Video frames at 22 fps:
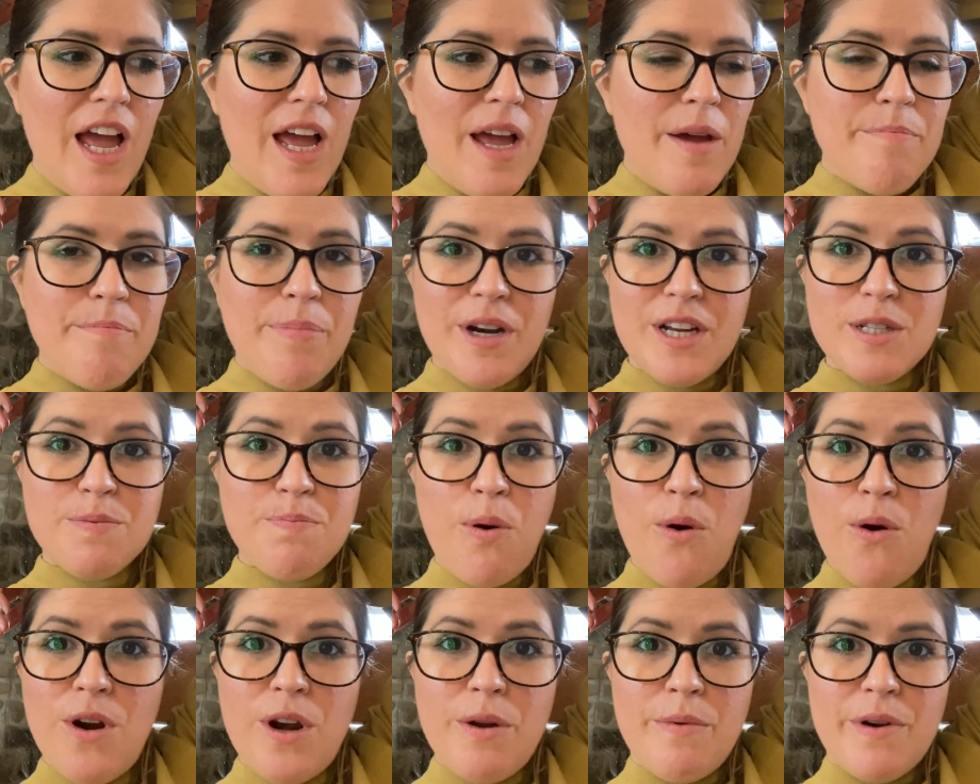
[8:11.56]
But it's
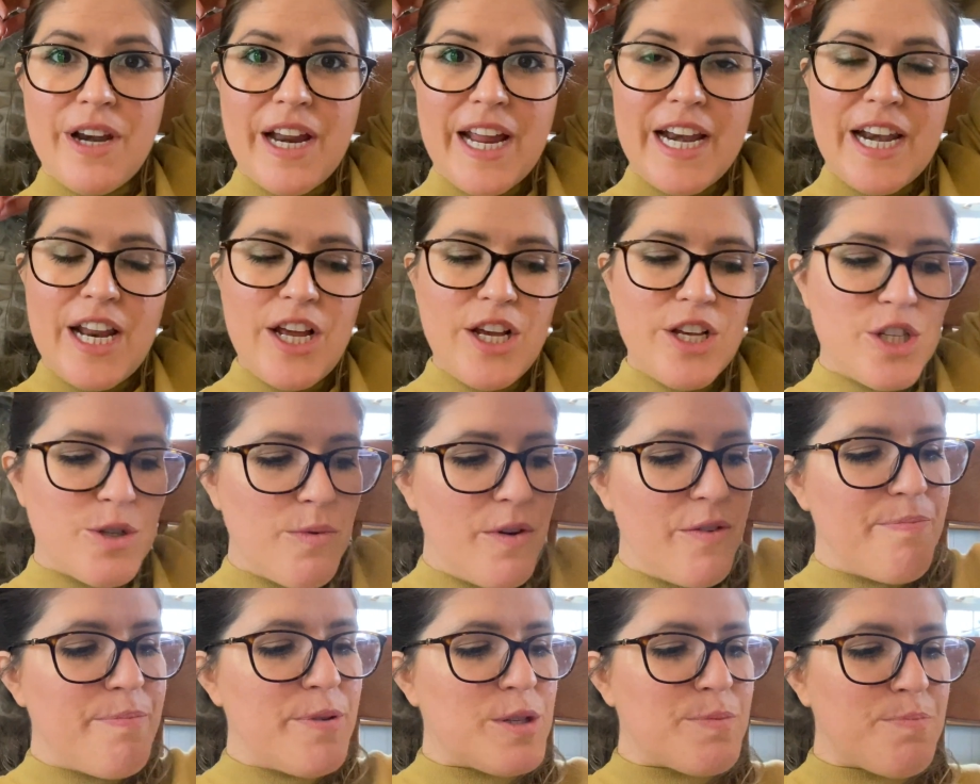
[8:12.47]
pouring with rain, so
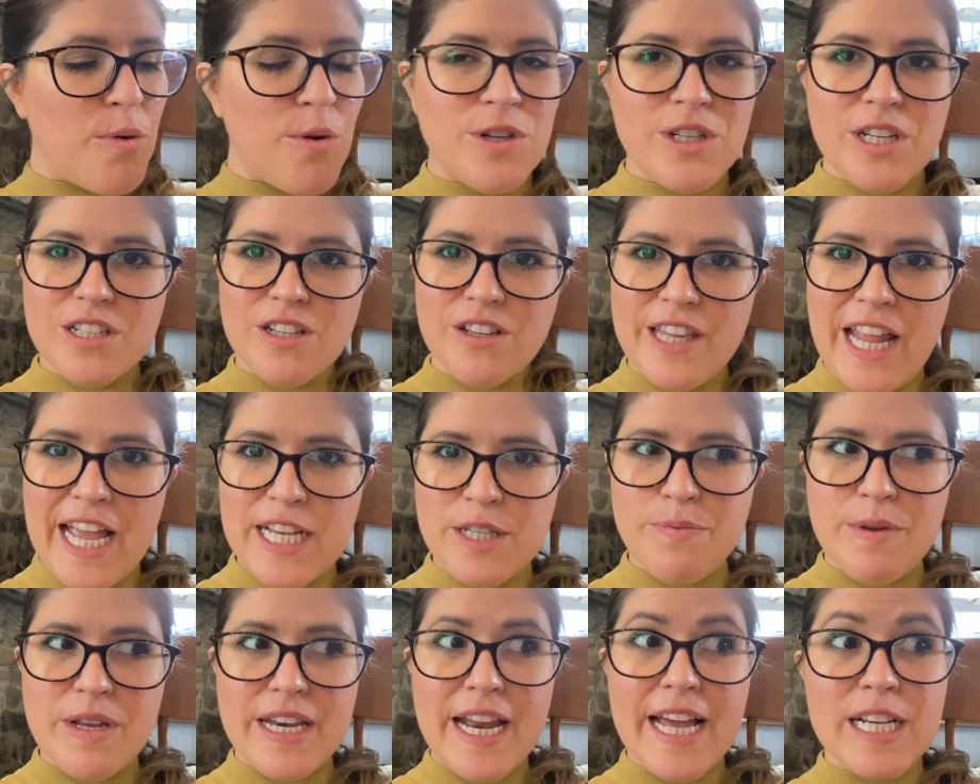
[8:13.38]
we've postponed it till
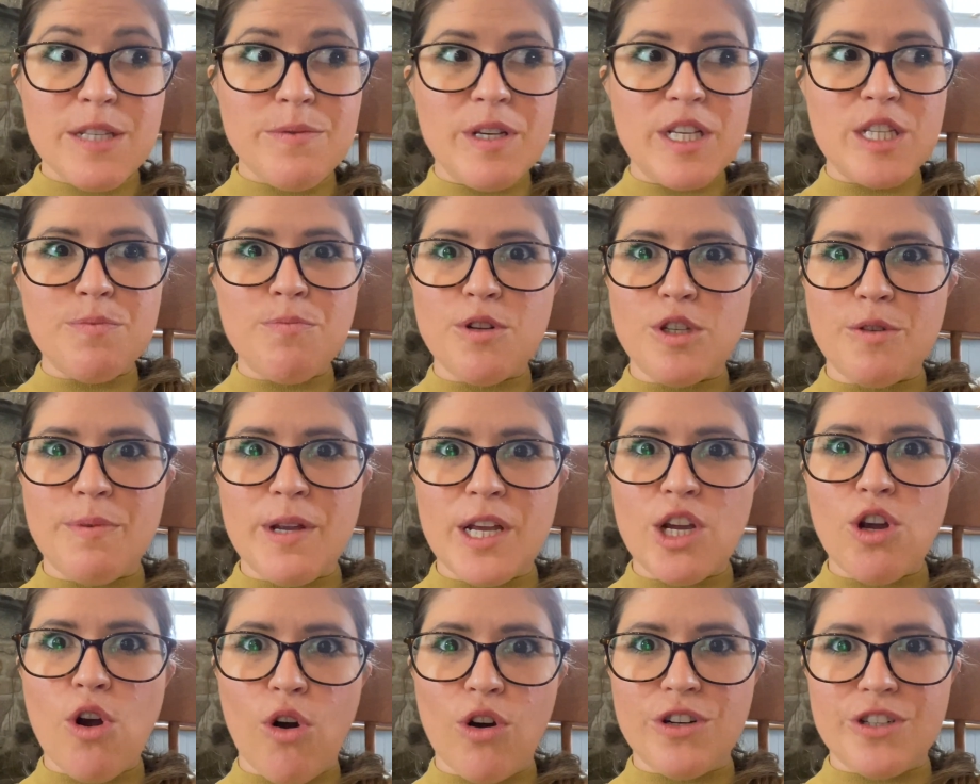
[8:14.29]
next week. Next week's supposed to be
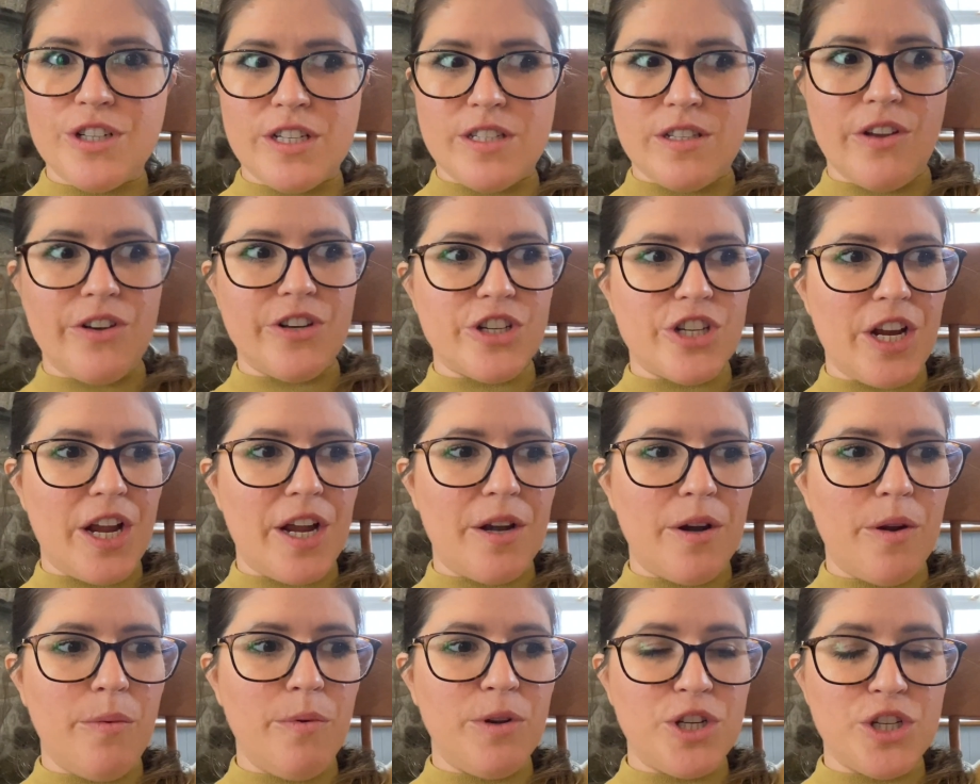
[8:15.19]
gorgeous
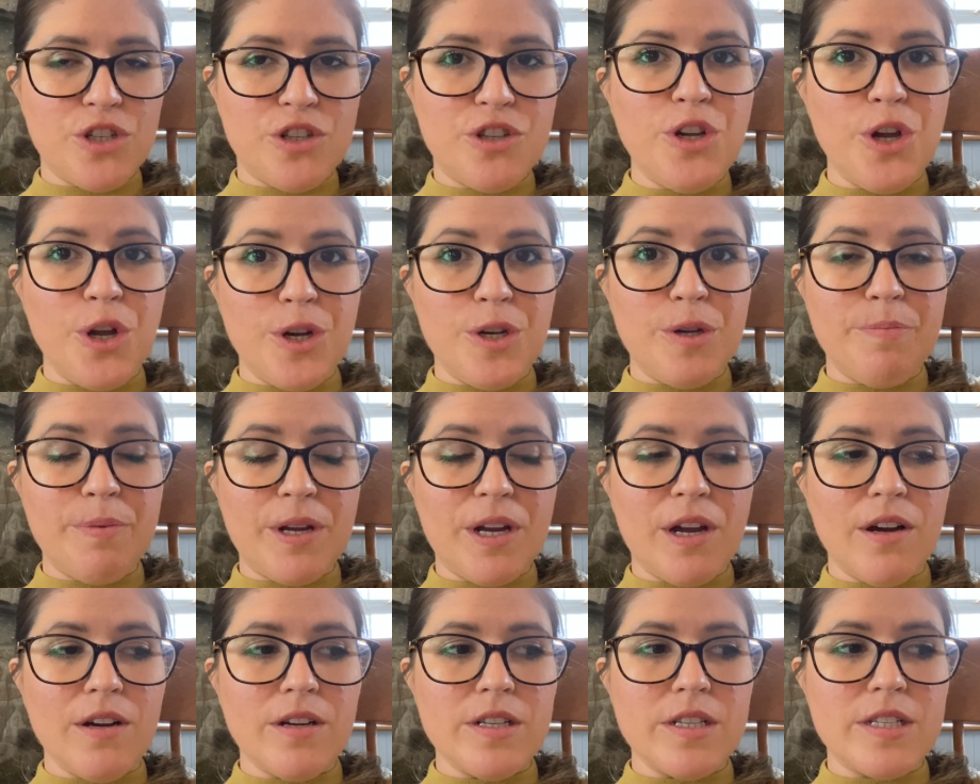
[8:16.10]
sunshine, which is good
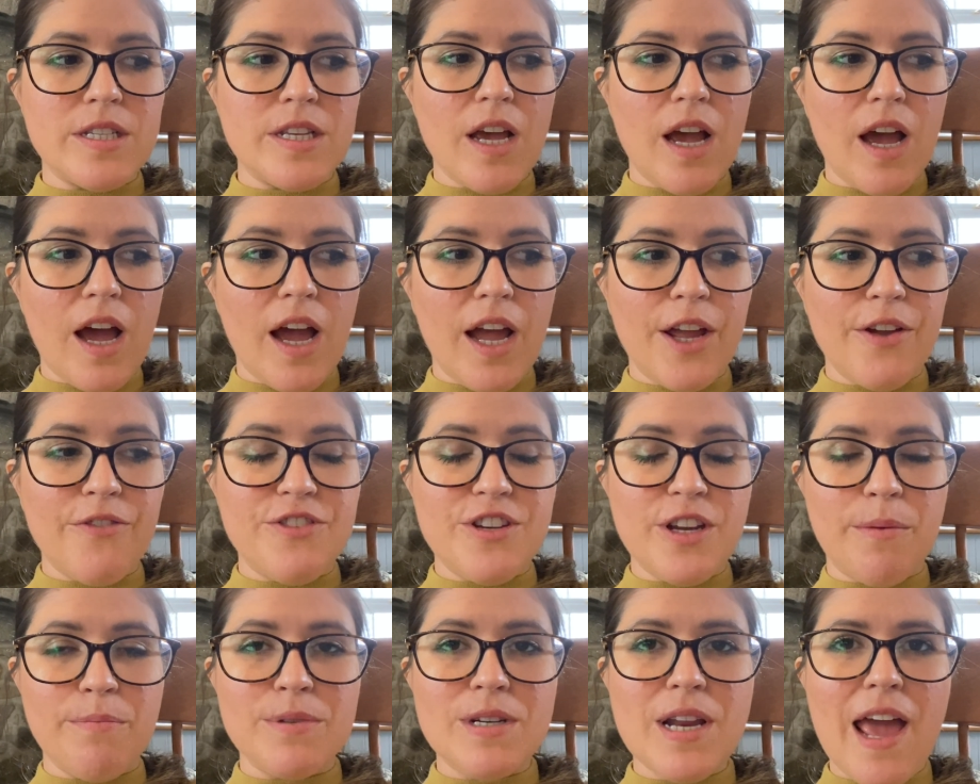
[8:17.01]
because I have
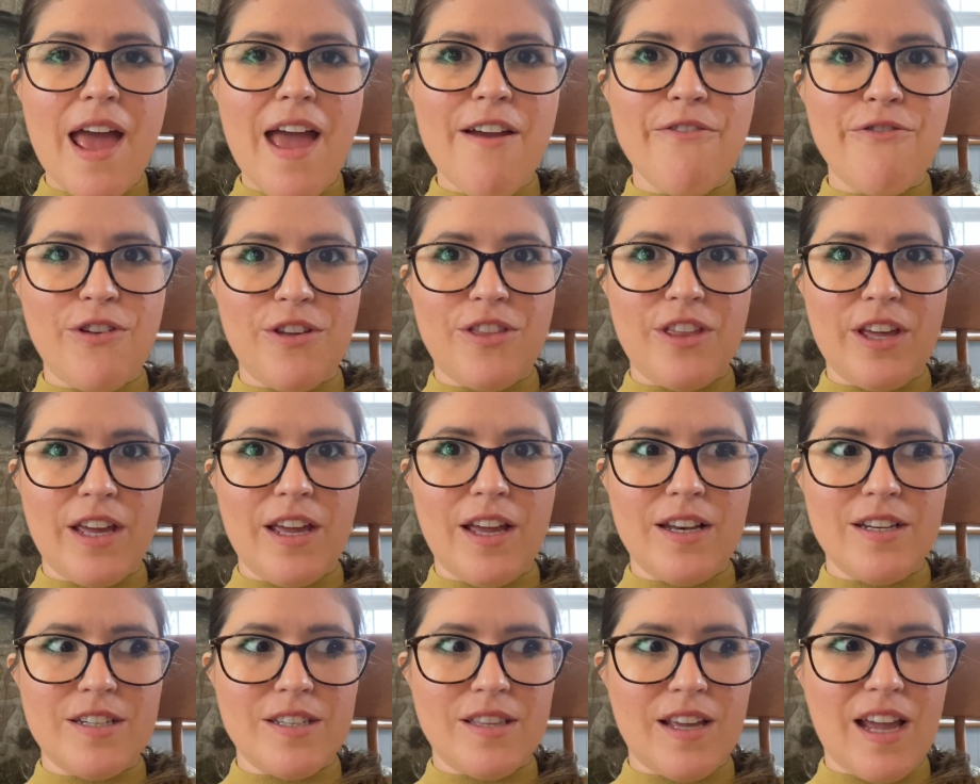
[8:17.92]
dumped everything
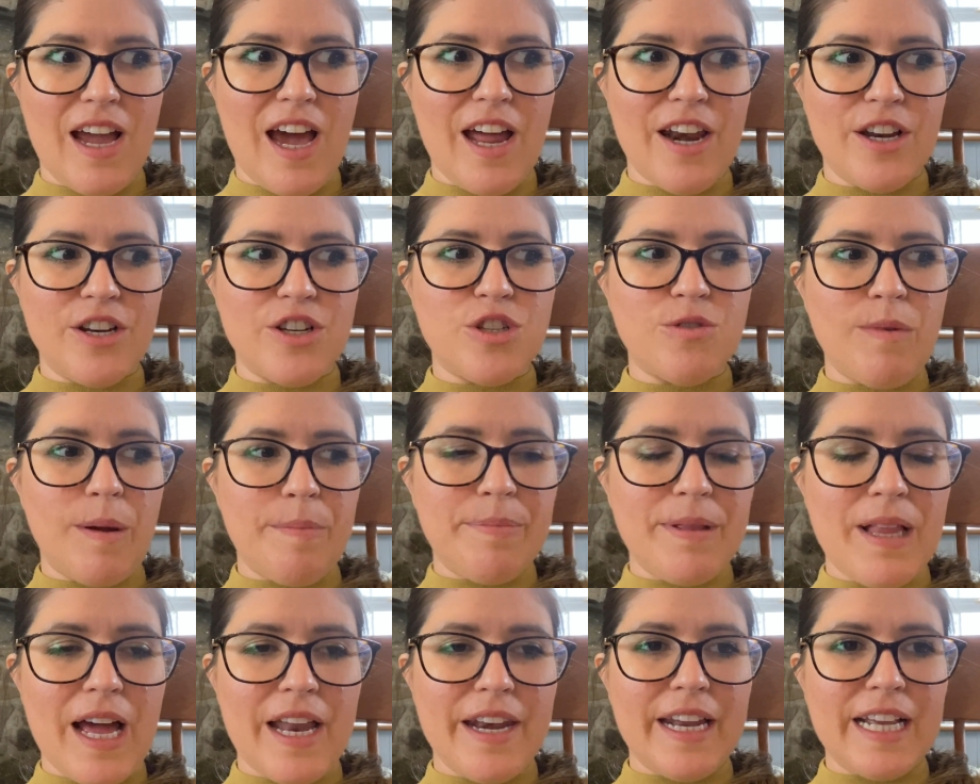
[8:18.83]
into the garage. So my
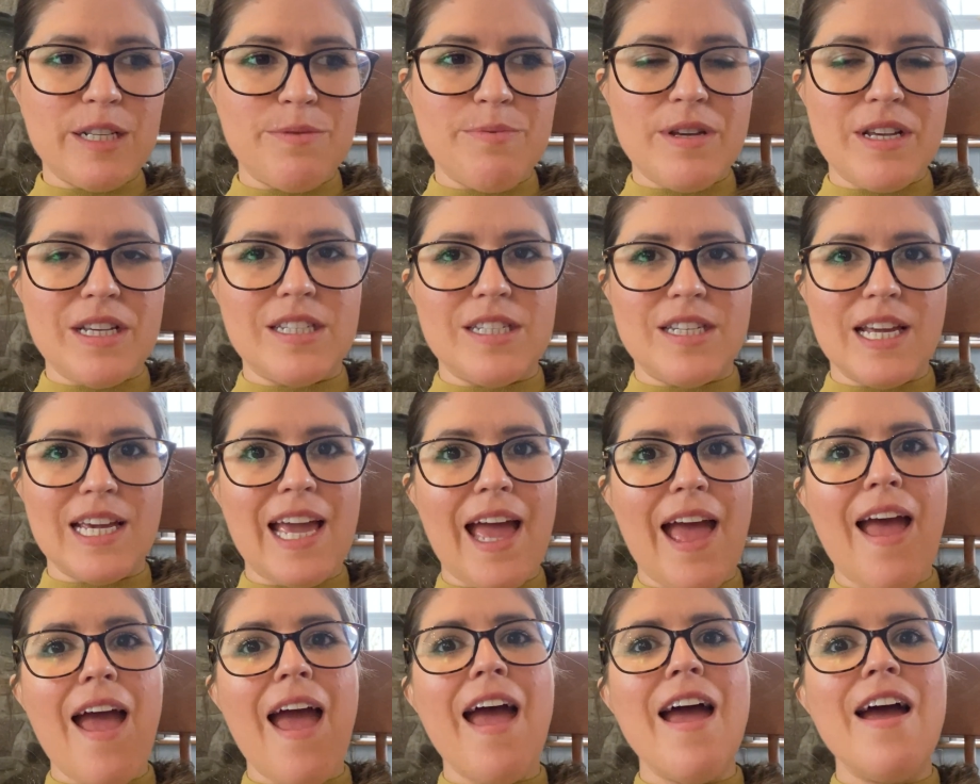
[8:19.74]
plan next week is to take
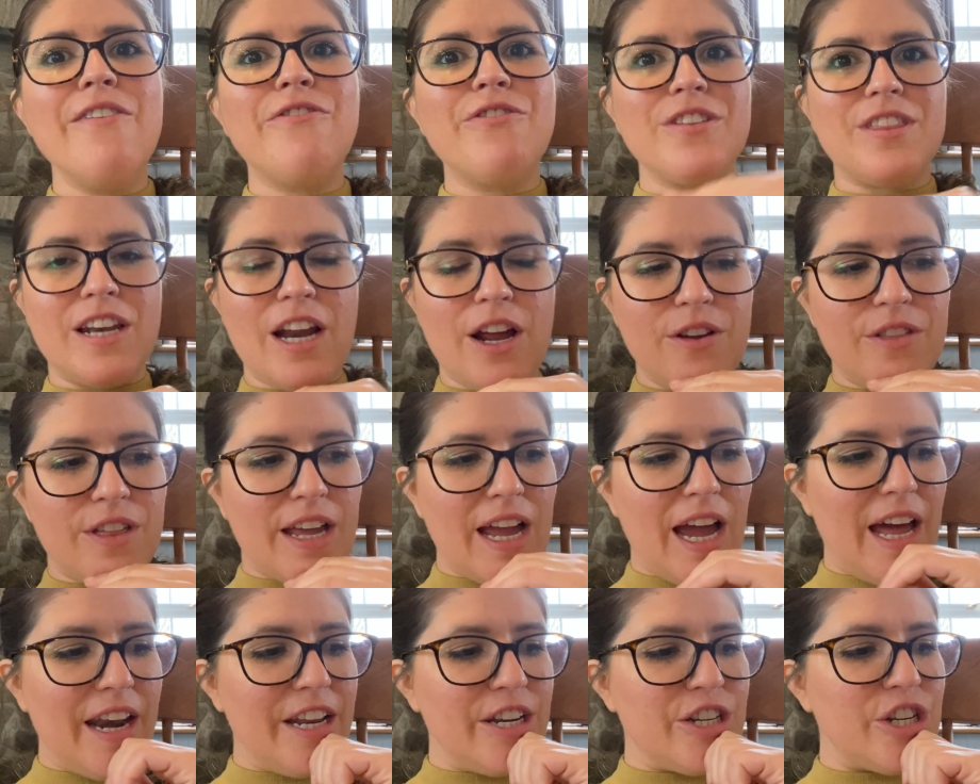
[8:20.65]
everything out of the
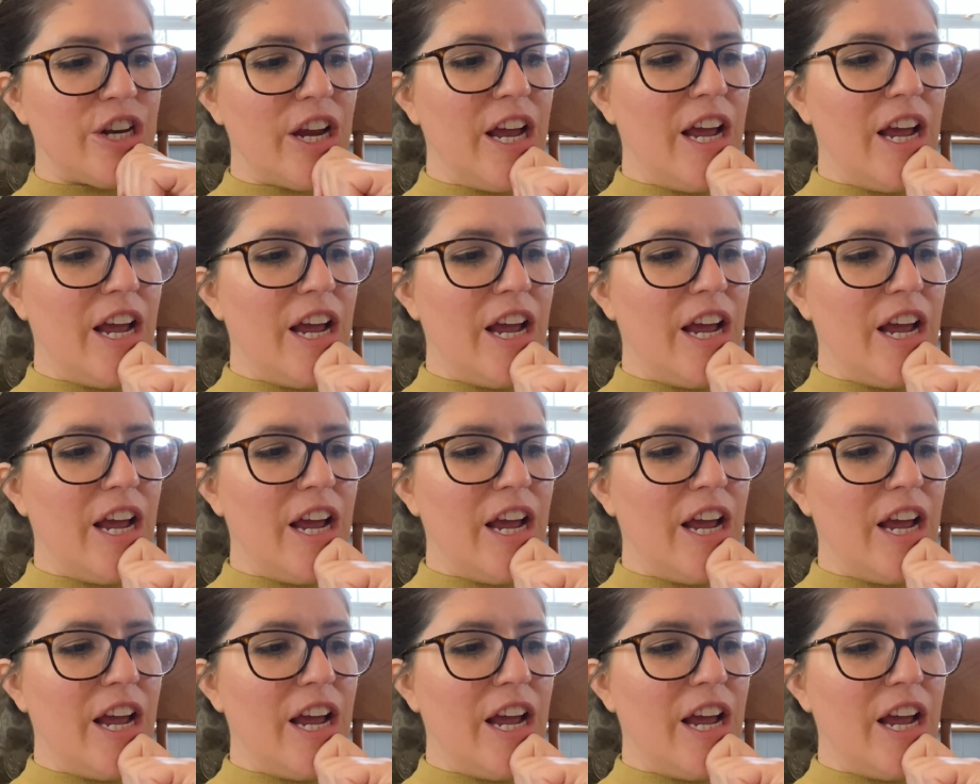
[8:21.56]
garage